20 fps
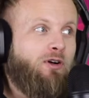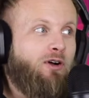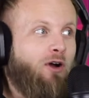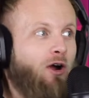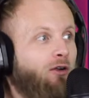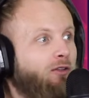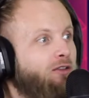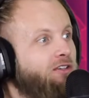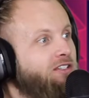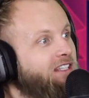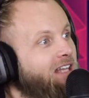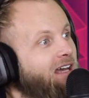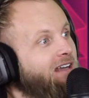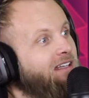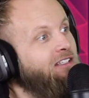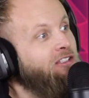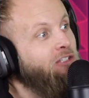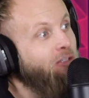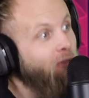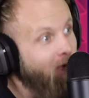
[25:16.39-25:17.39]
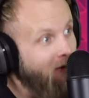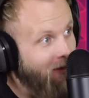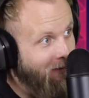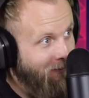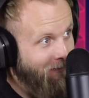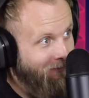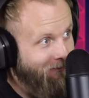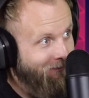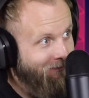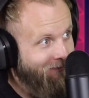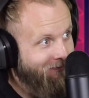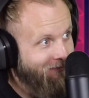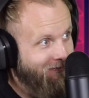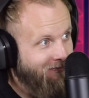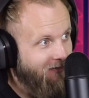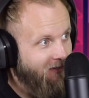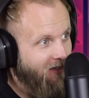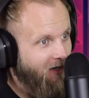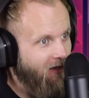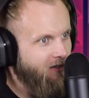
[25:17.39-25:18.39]
Carlos thought he knew him.
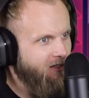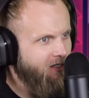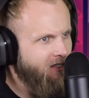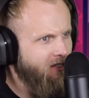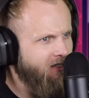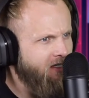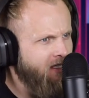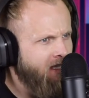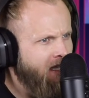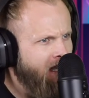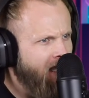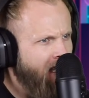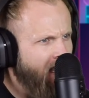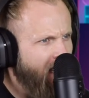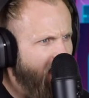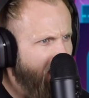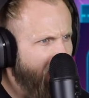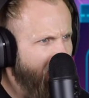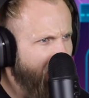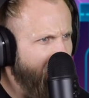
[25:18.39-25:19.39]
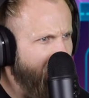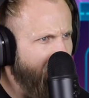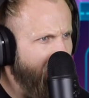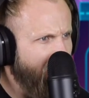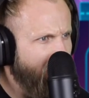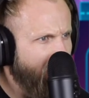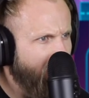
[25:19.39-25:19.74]
Carlos goes, hey,